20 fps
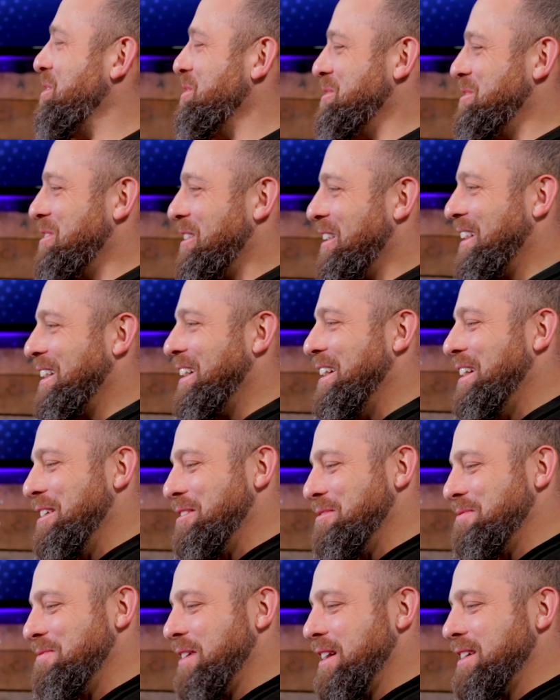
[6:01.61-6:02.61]
just drank.
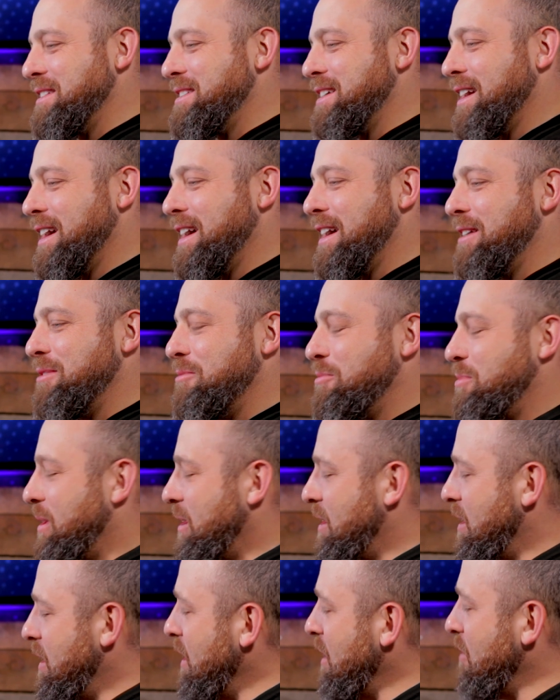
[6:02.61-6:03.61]
But uh,
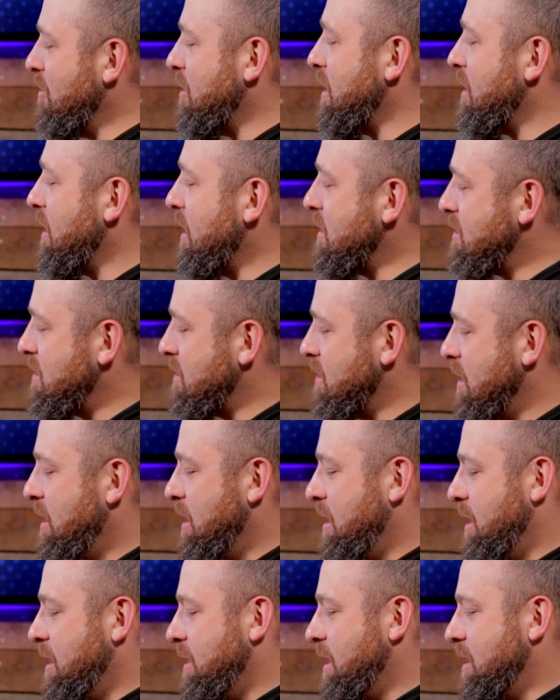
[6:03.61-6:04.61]
but anyway, that's
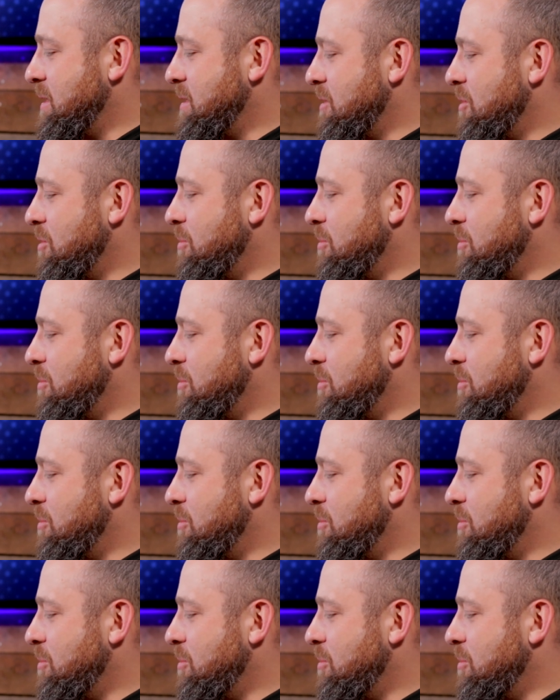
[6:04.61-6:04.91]
that's a